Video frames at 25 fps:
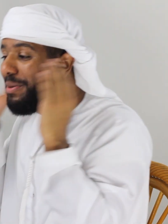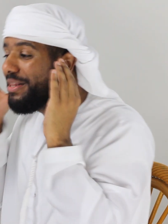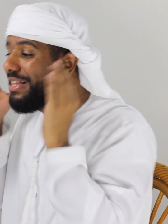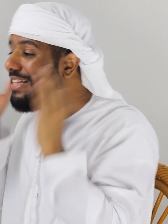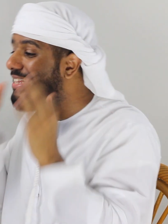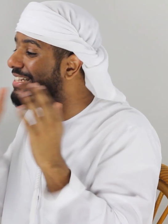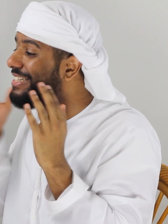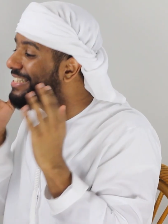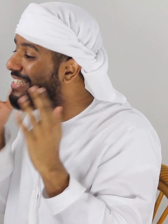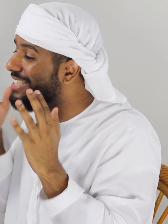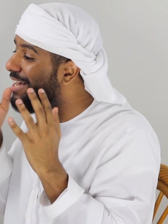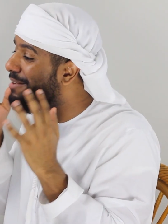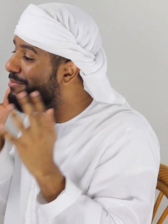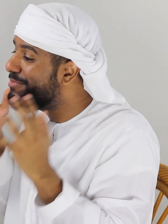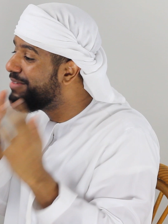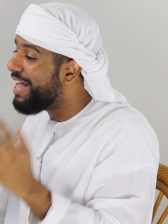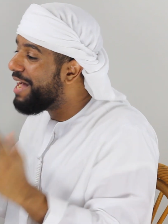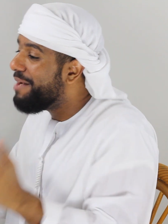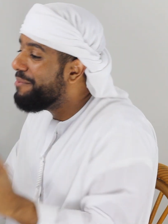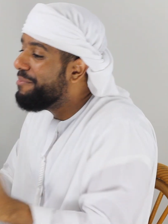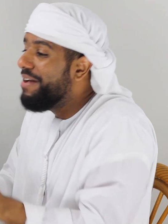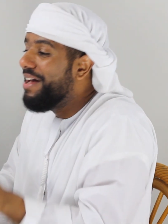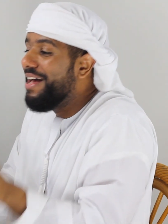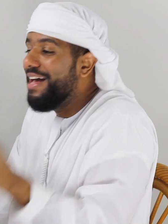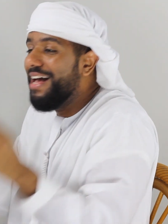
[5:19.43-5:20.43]
but at the same
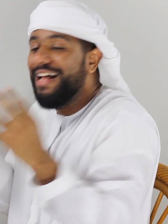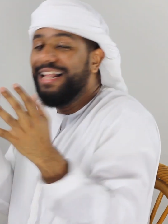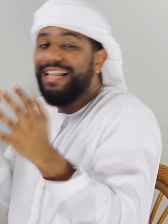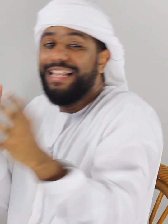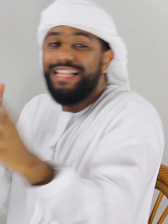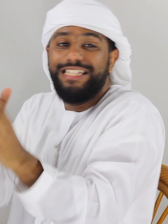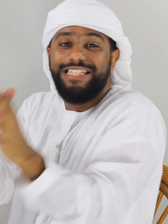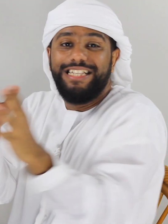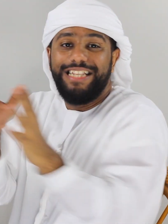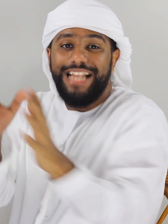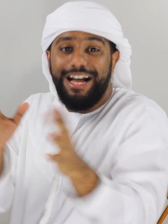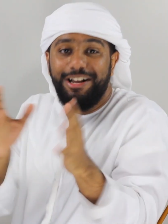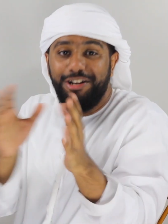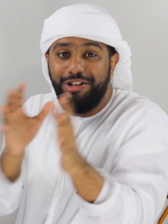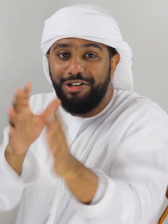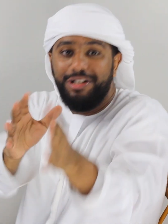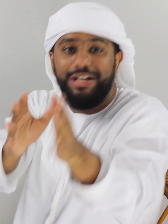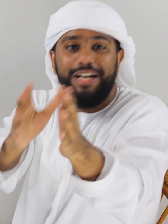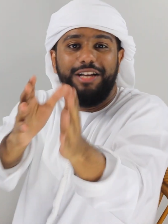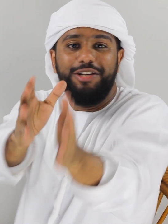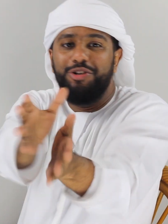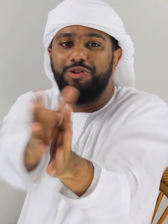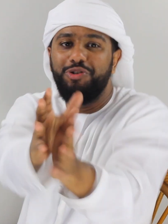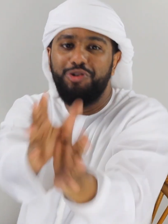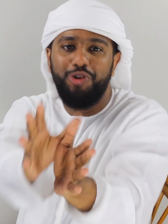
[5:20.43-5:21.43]
time, listen,
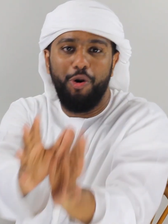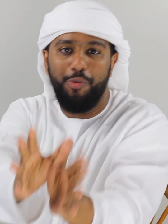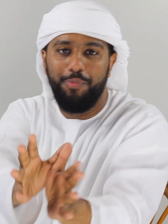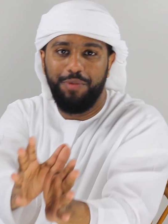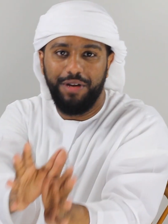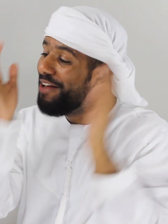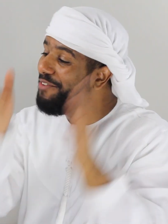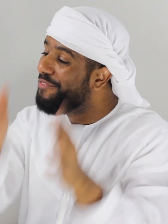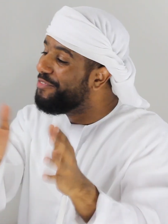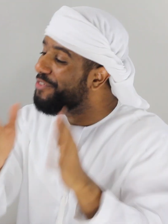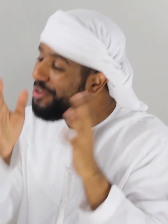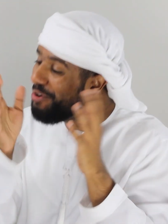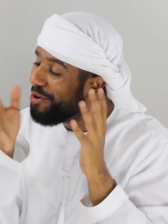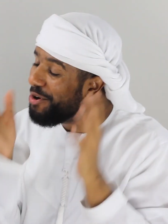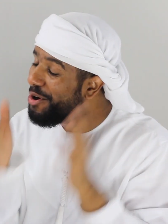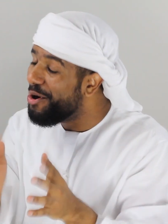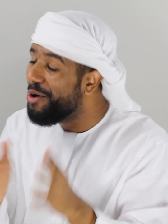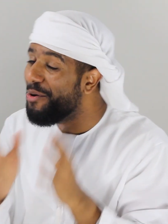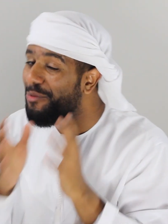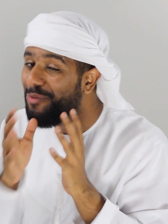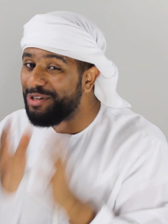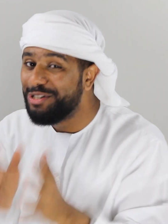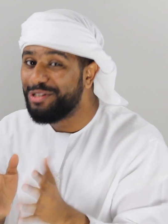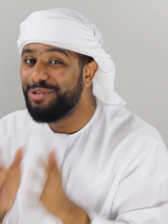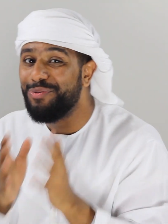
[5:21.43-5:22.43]
you know me. If you
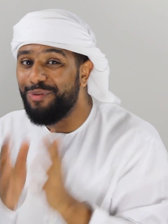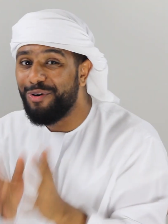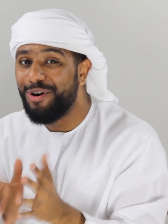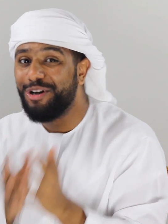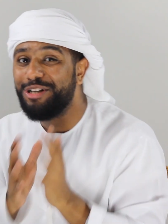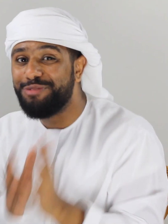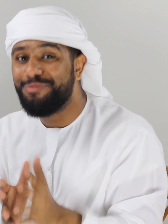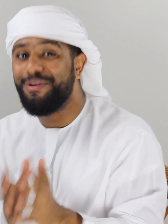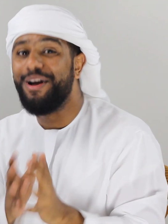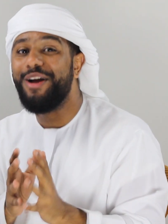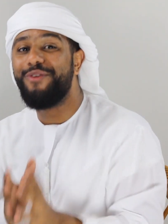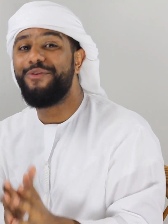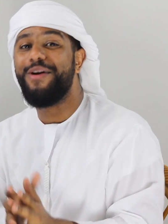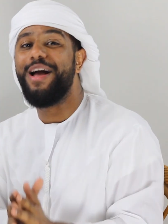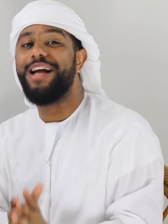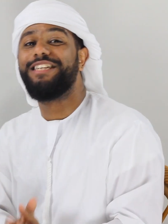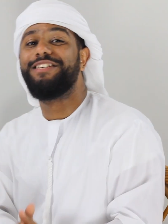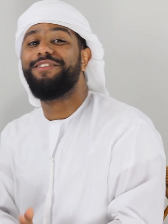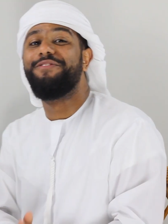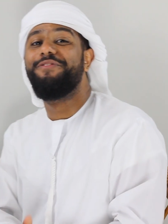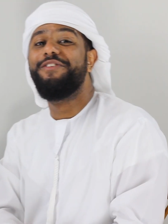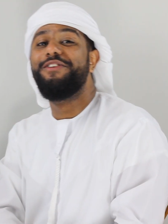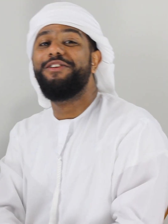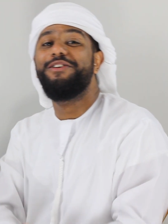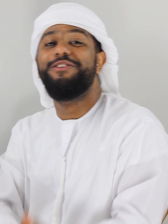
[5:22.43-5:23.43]
always watch my
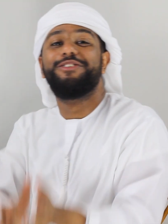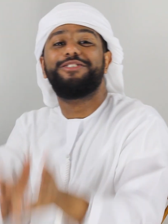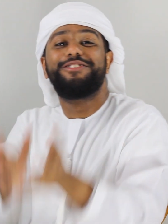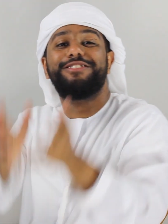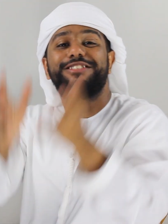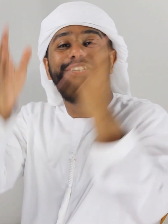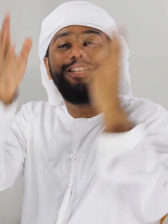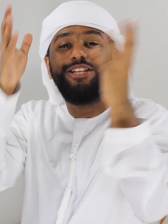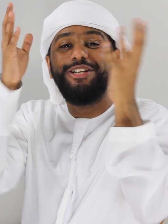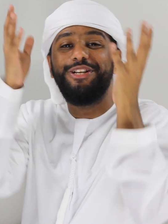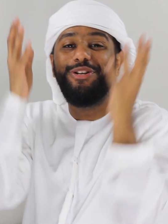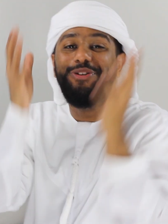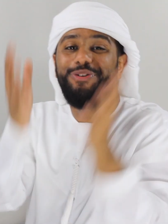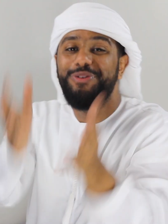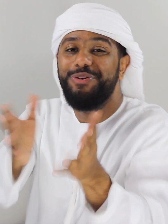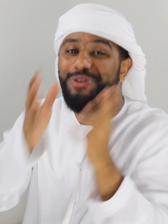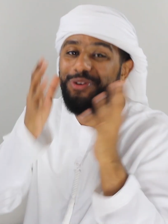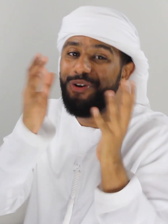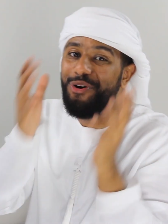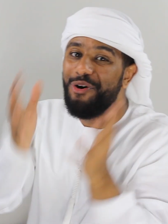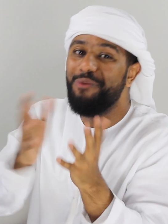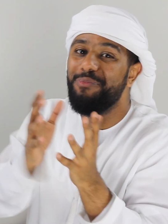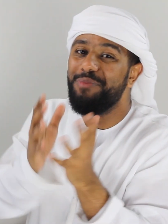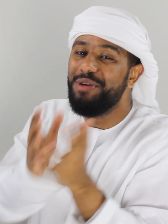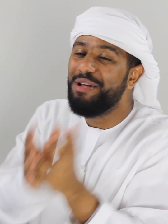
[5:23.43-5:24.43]
reaction videos, you
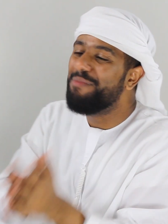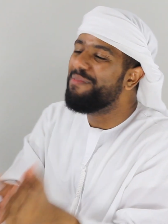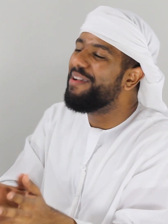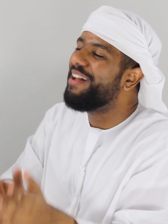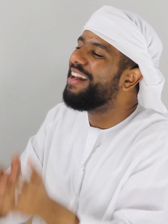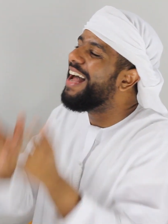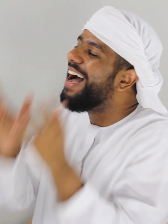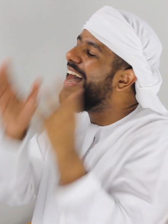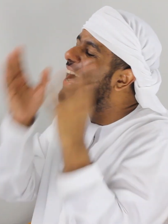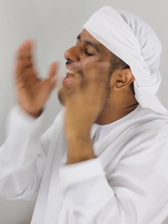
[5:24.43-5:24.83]
know me, man.